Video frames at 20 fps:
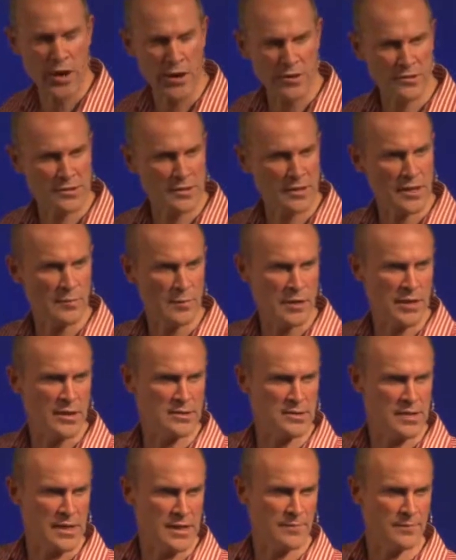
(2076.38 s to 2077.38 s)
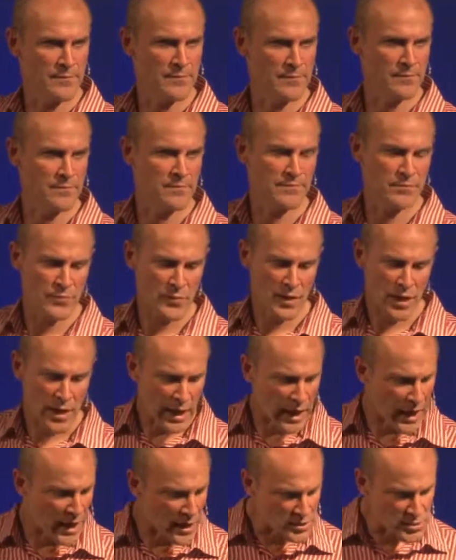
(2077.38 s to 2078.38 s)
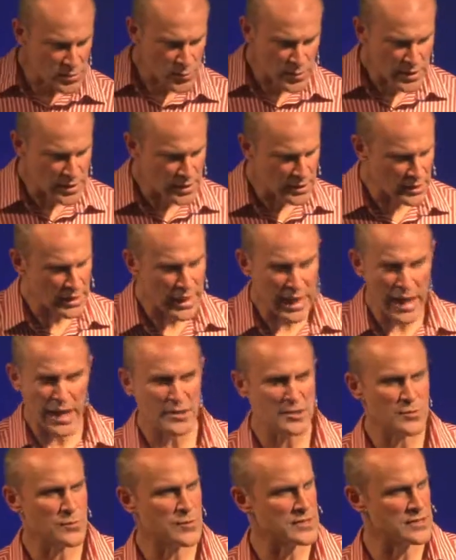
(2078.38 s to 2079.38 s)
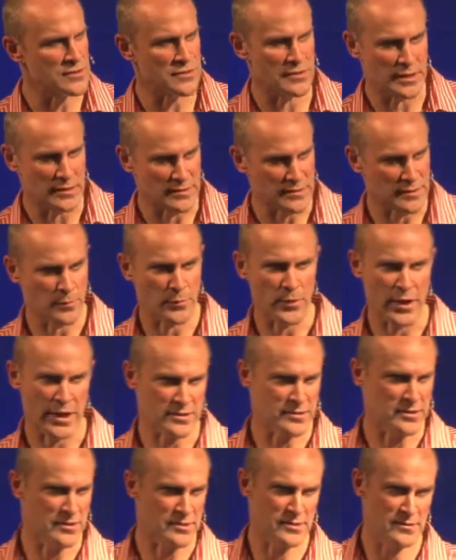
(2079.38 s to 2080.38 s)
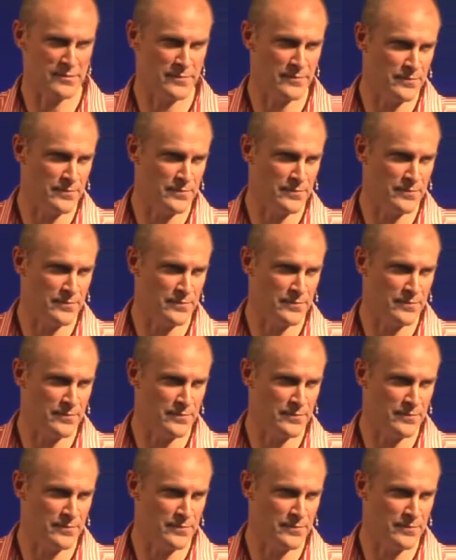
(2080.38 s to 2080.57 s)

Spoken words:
as a community. How do we do this in practice?